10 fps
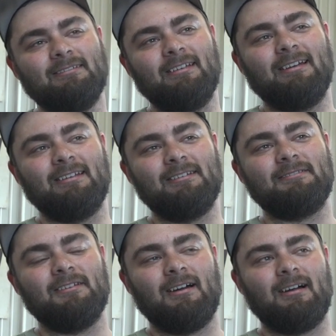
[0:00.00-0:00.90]

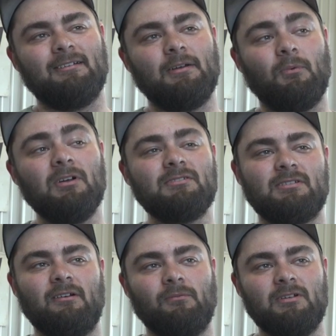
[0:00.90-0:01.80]
Yeah. It was
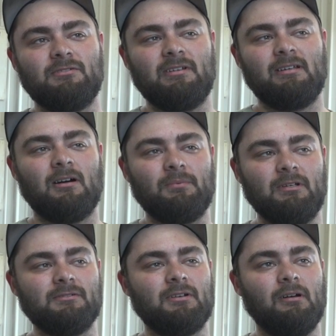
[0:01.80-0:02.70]
originally a couple of
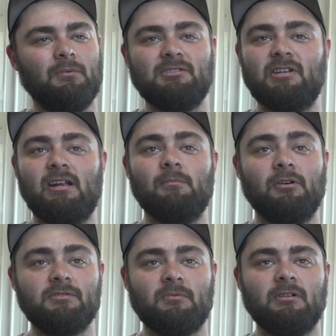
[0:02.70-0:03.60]
years ago. It was JD
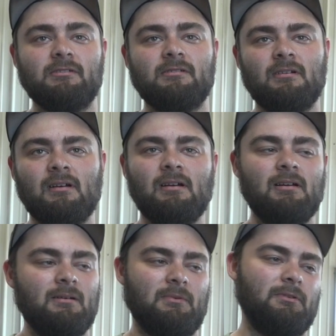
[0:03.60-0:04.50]
Motorsports,
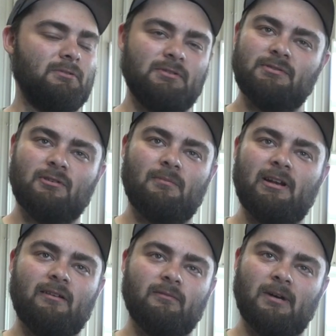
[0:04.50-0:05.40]
but there's just so
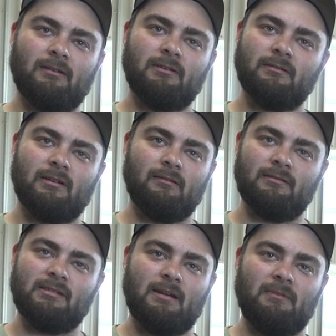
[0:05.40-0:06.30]
many of them out there that are the
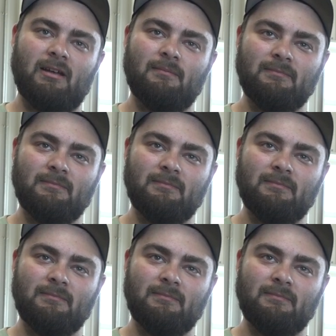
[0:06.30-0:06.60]
same name.